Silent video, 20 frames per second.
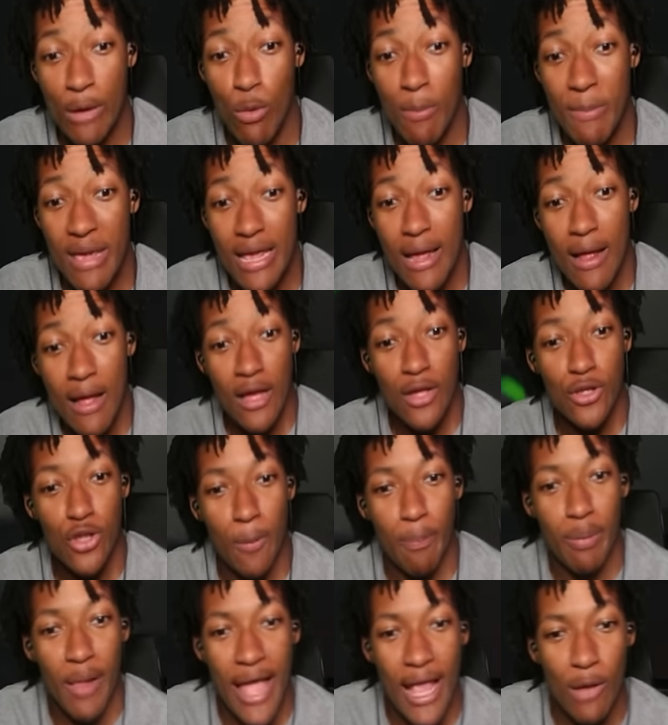me. You're
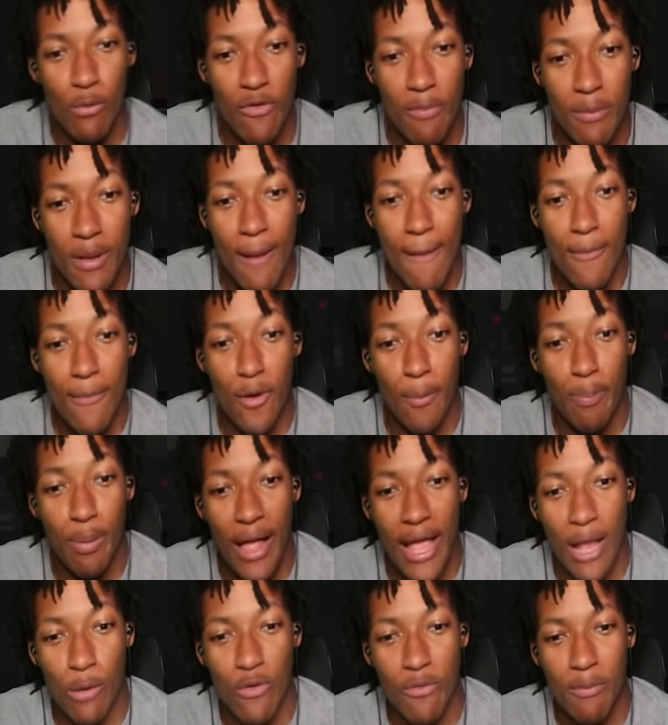playing with me. You're
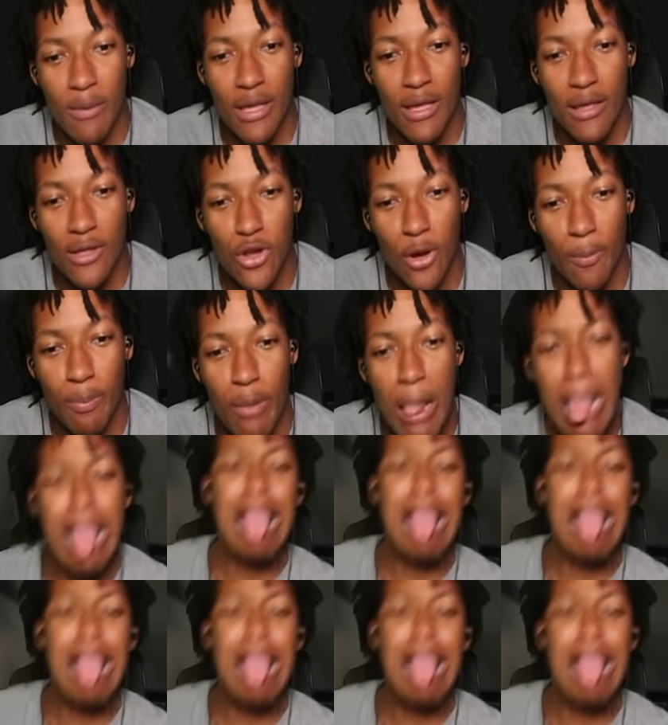playing with me. You're